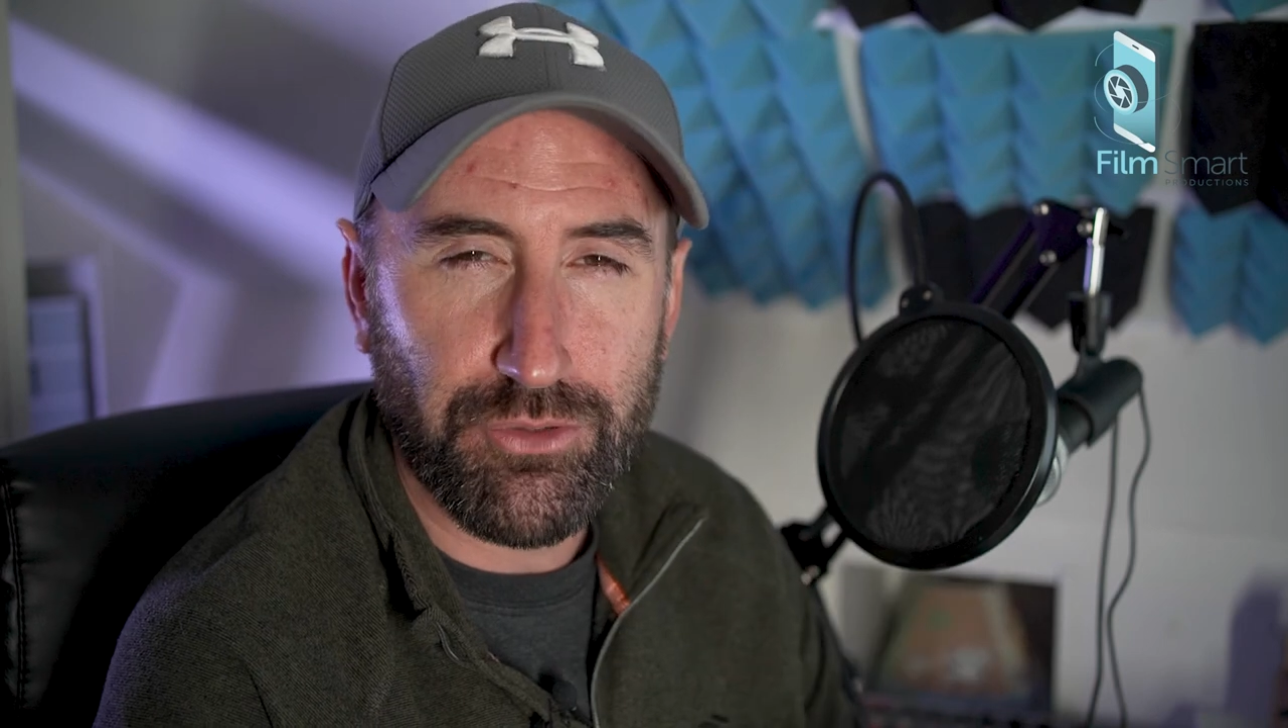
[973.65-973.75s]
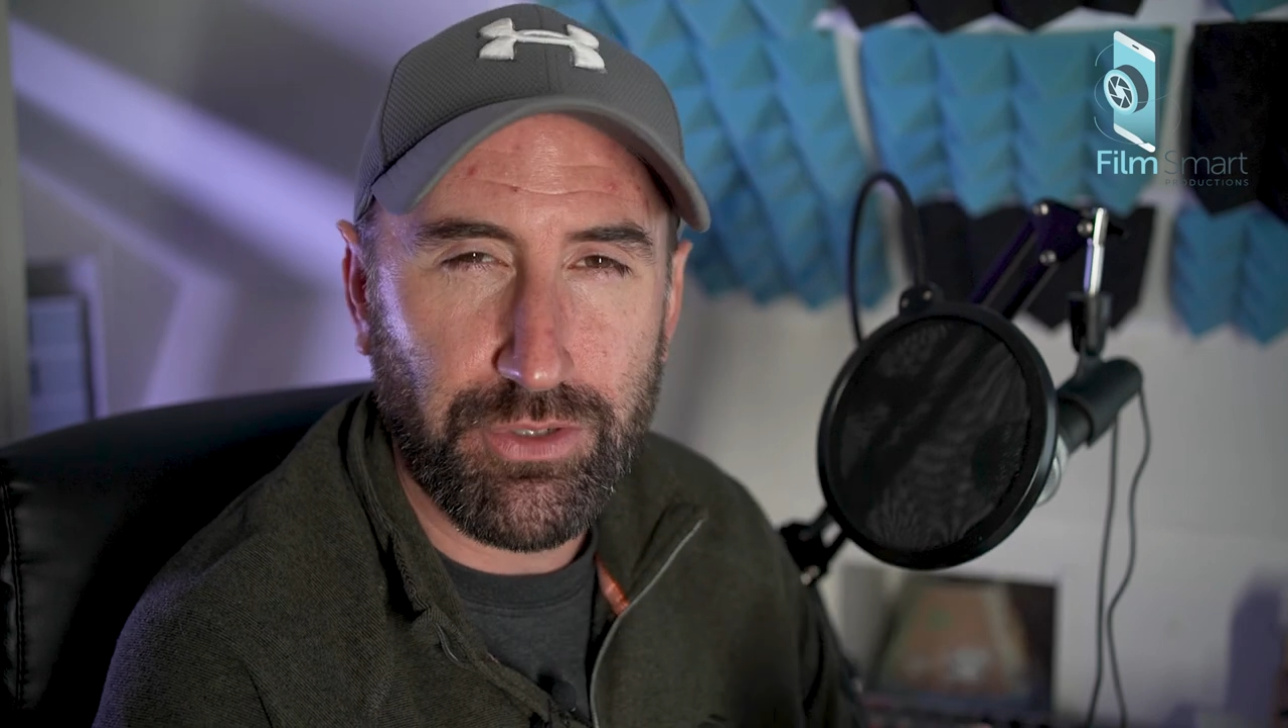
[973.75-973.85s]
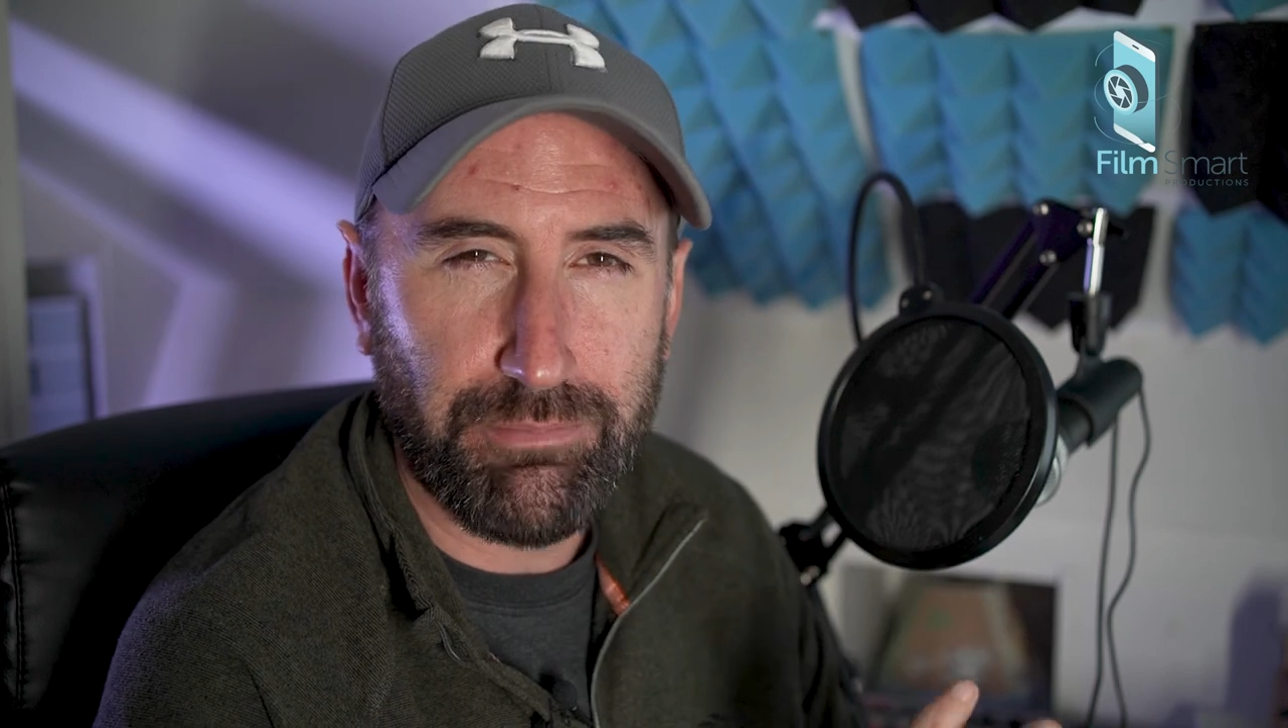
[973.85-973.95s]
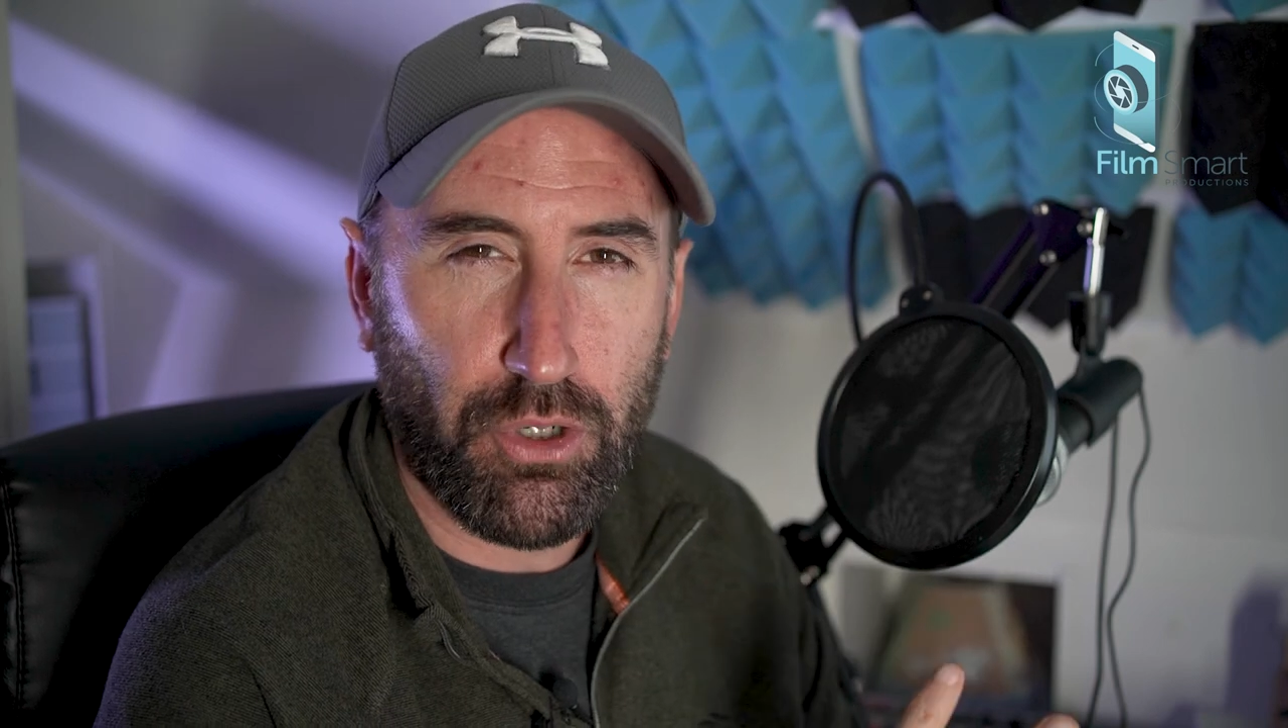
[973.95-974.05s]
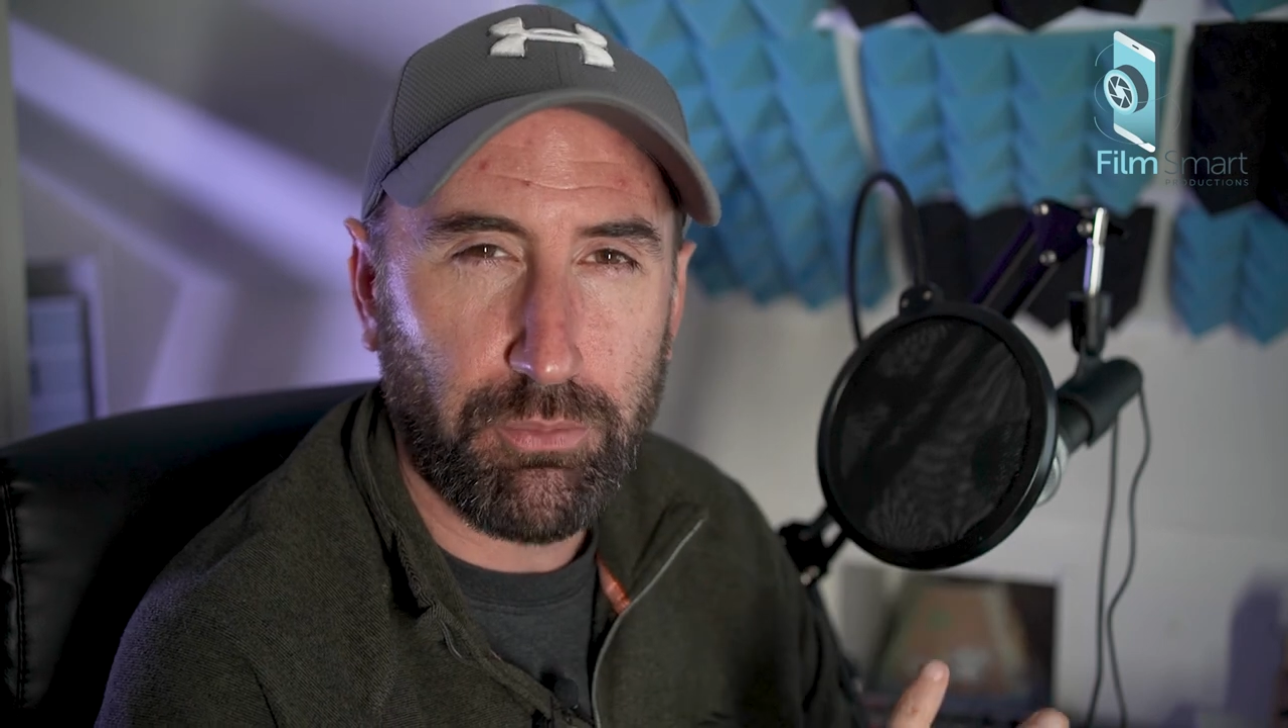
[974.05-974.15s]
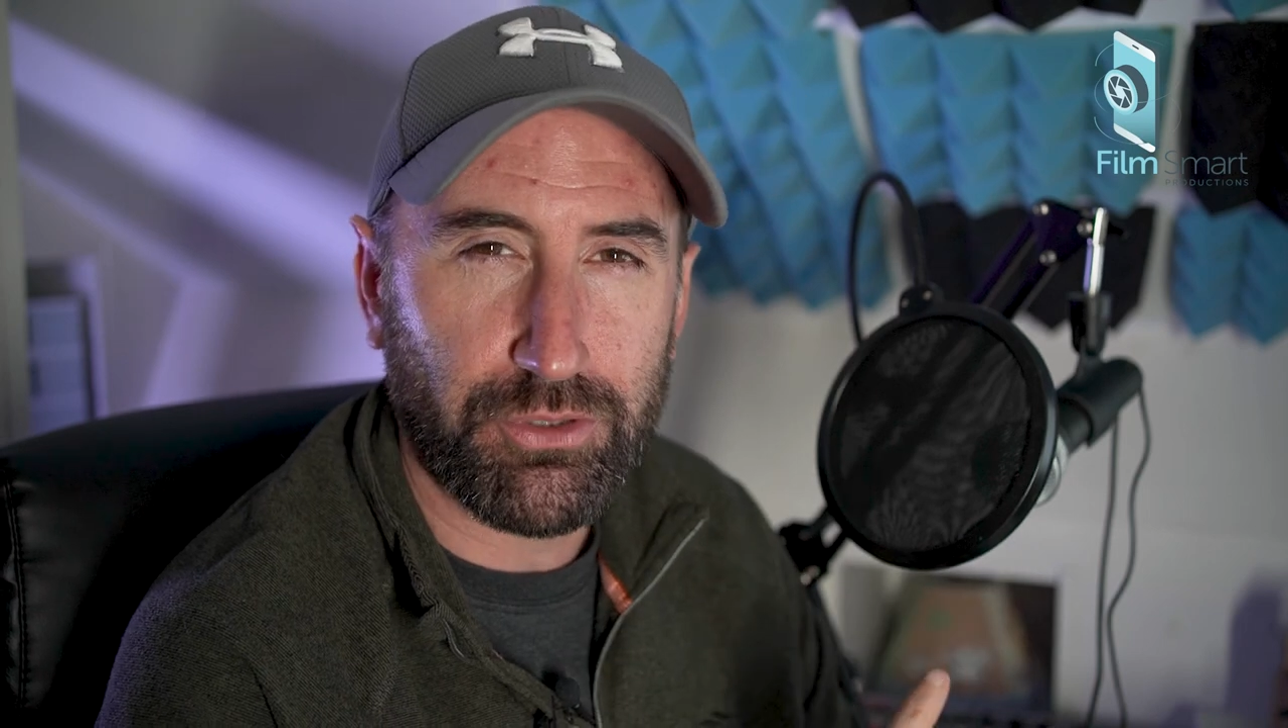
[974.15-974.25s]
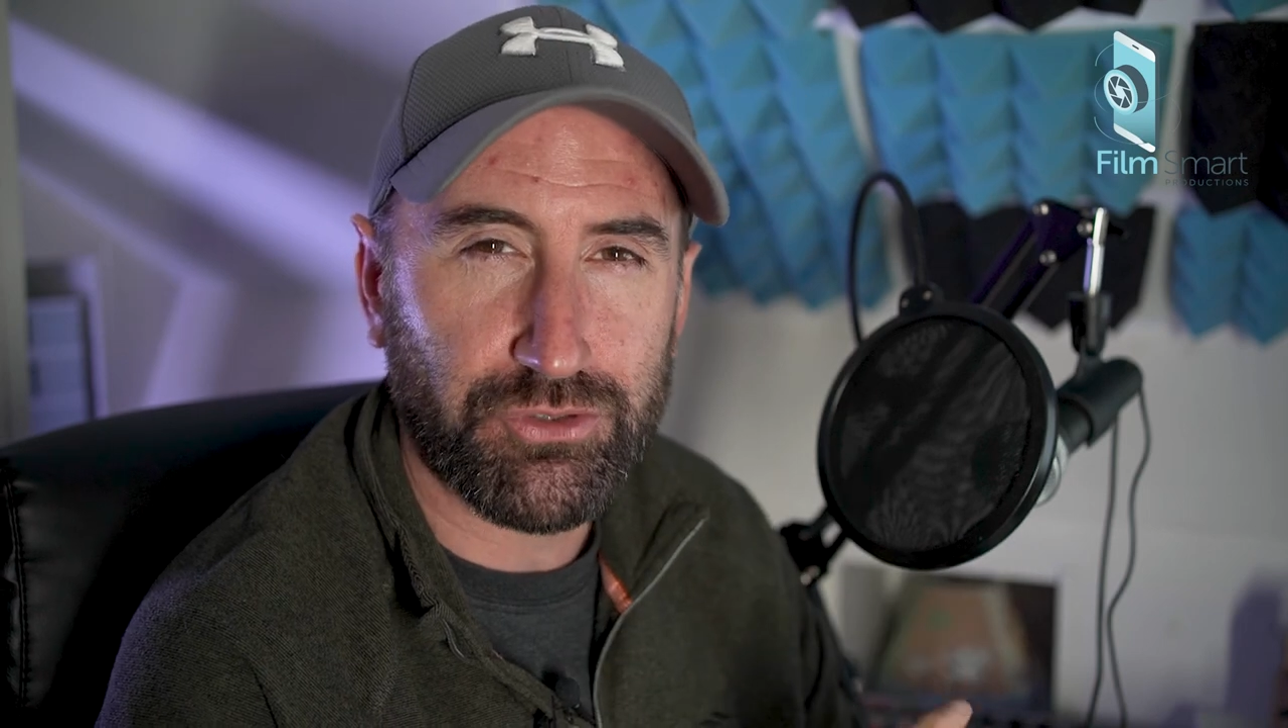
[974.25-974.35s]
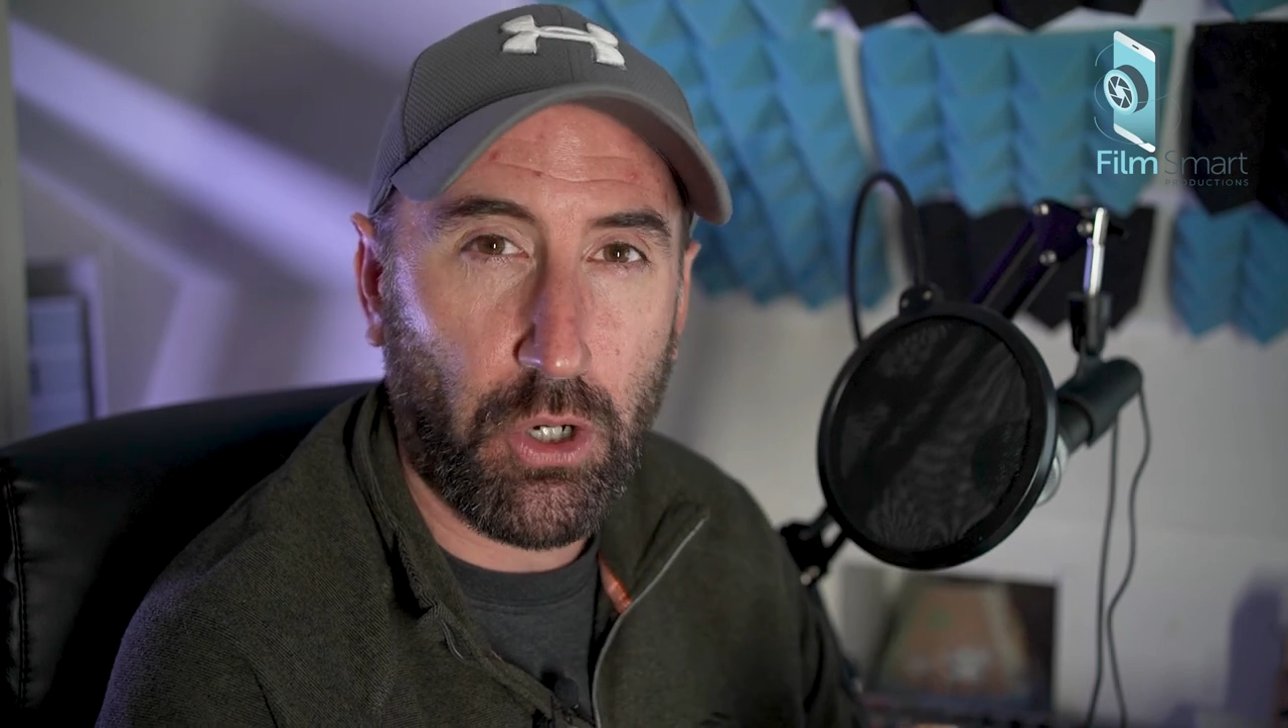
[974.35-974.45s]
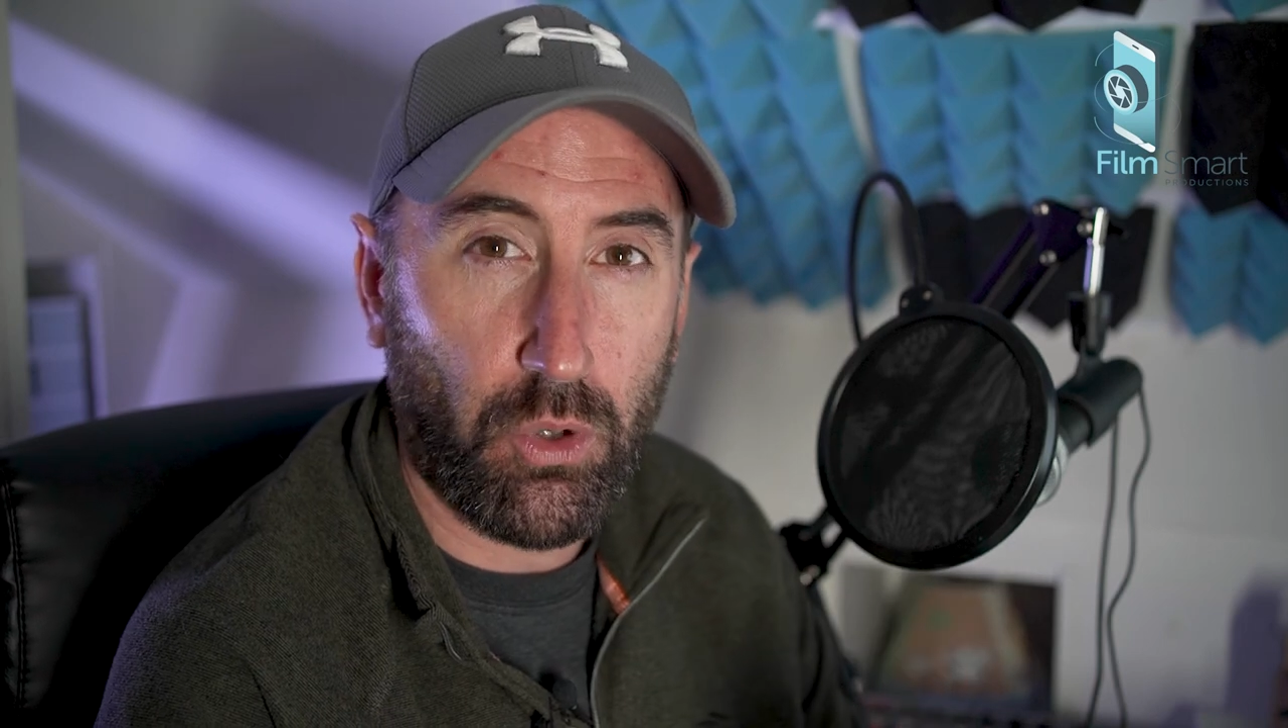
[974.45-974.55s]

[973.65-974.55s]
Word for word: to repurpose